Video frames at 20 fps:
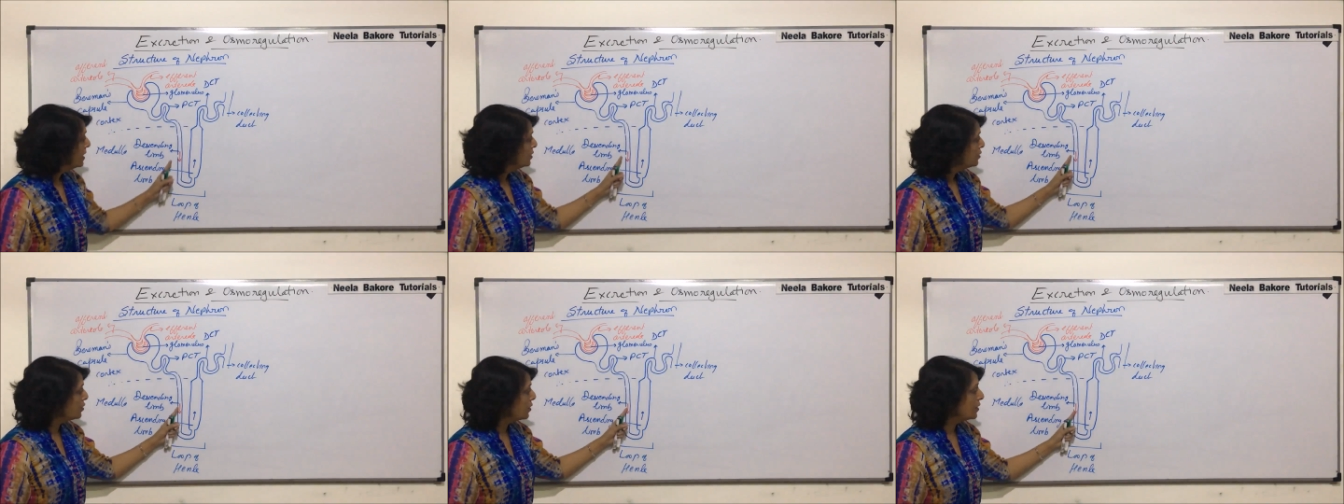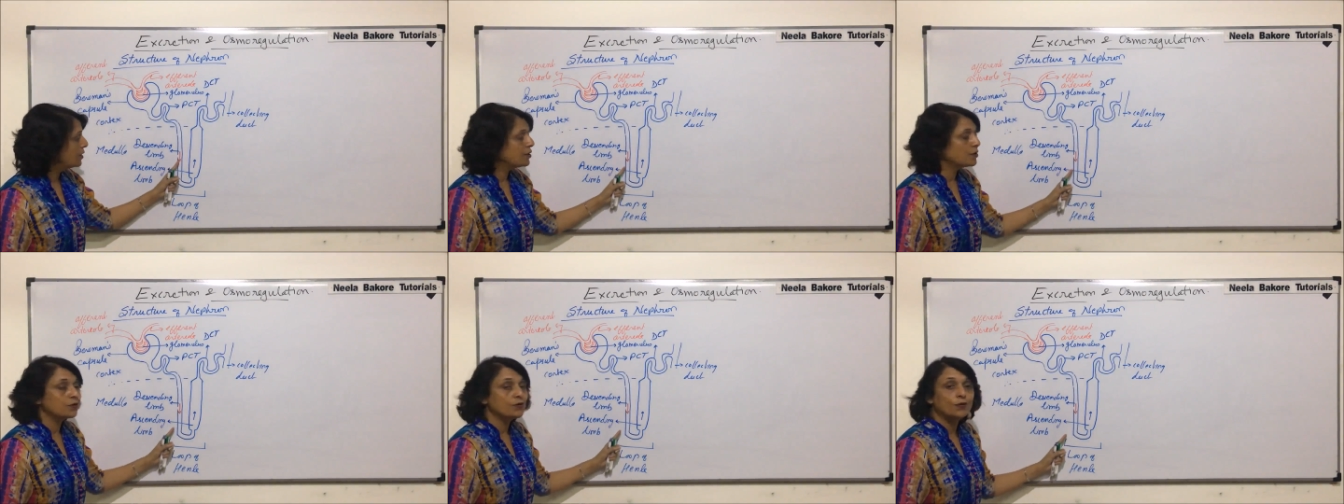so
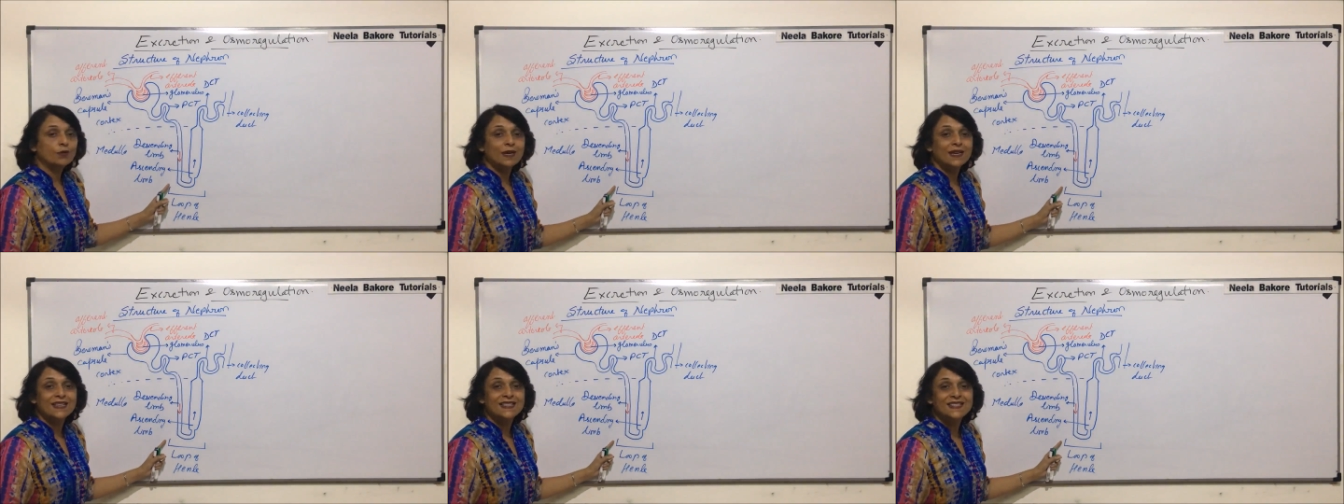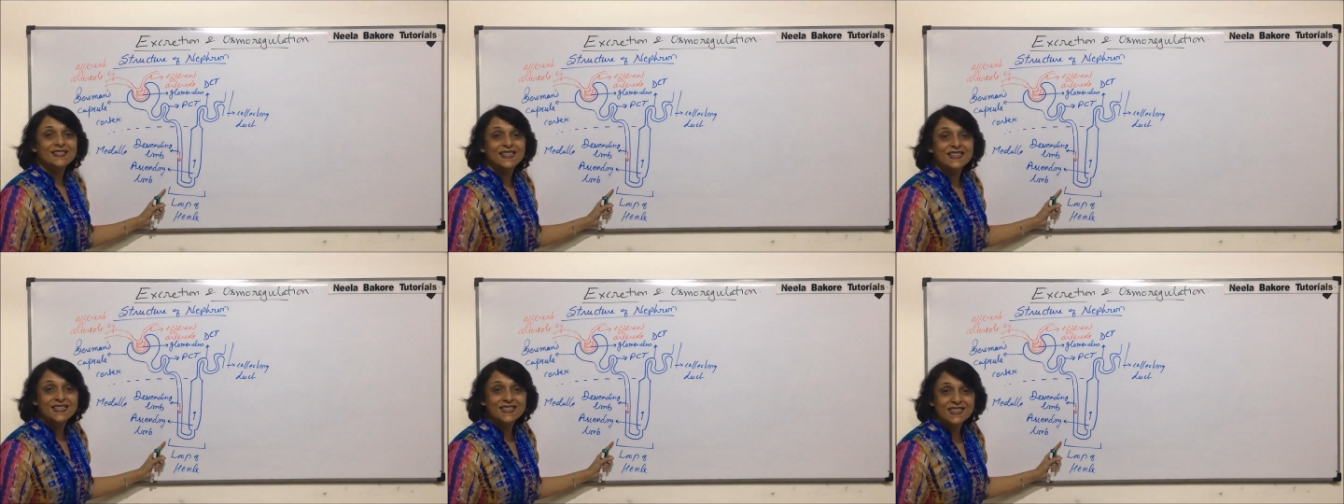it is known as
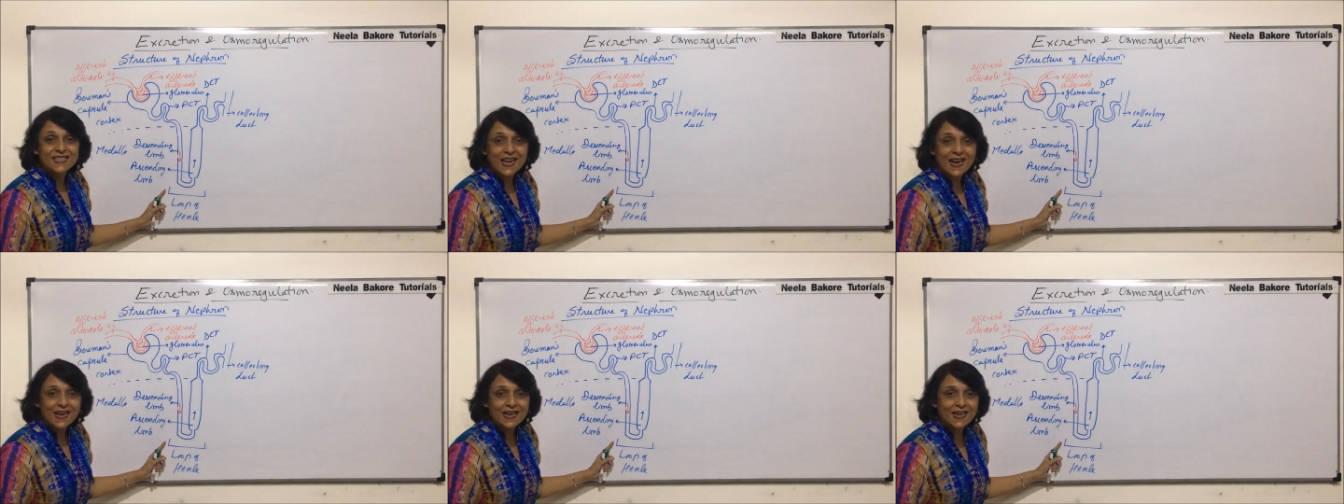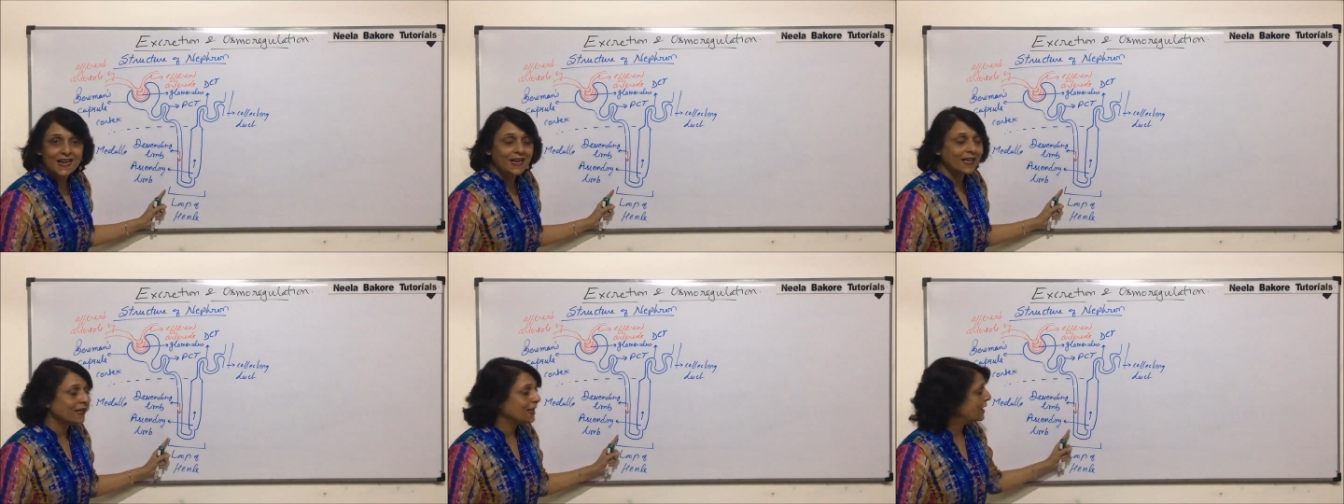
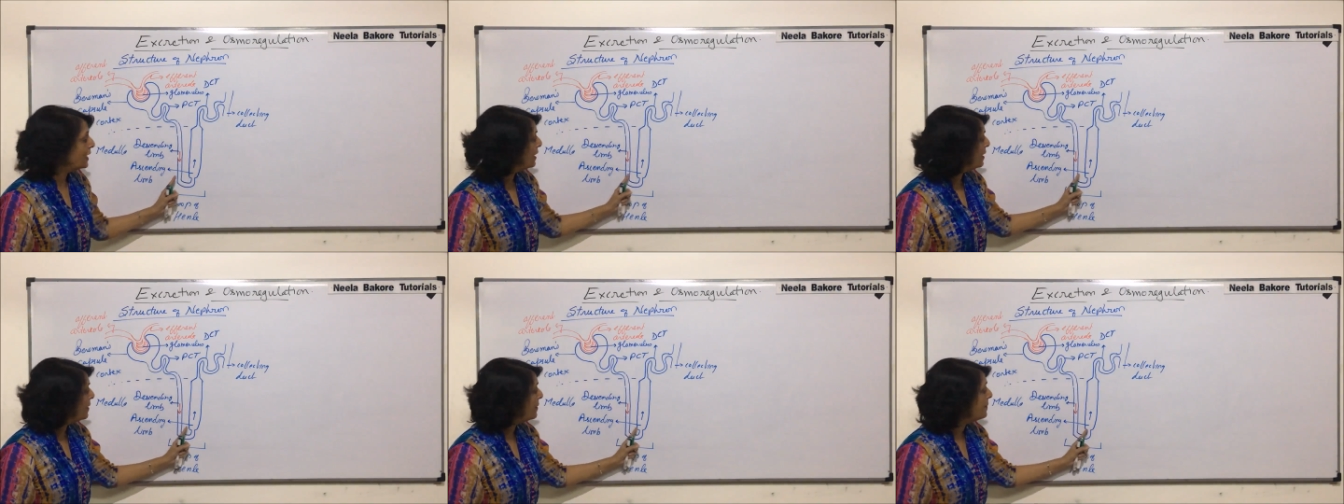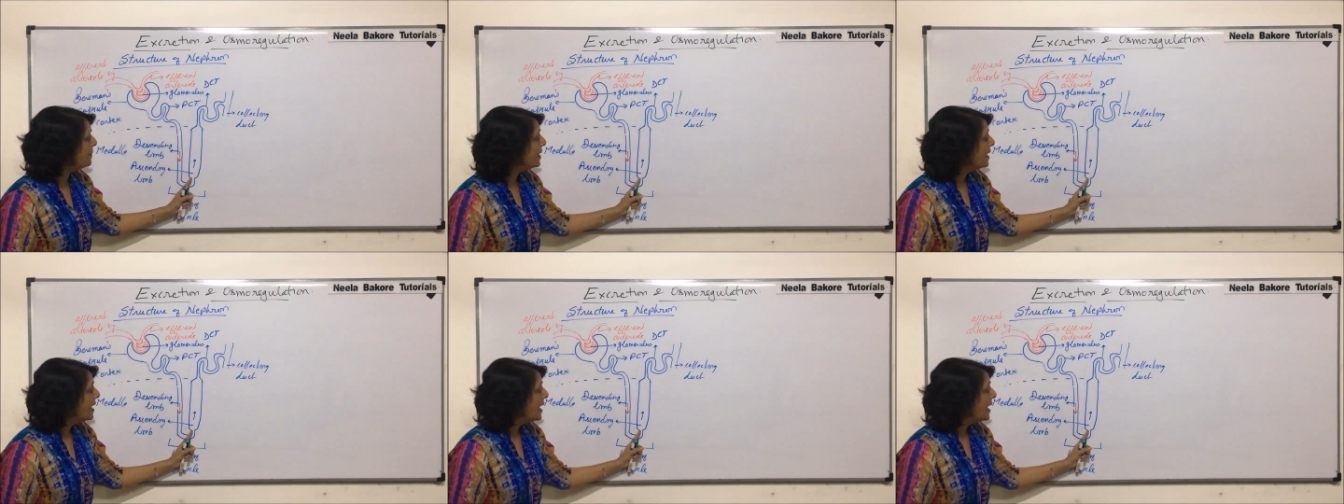descending limb,